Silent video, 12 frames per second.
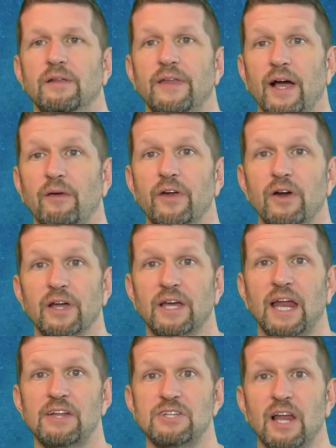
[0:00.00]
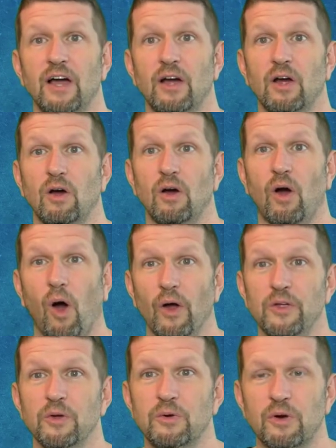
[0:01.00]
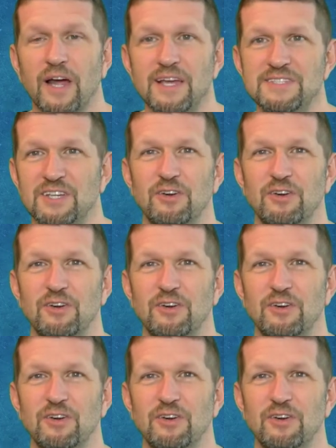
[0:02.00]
Now they're looking at you like, are you crazy?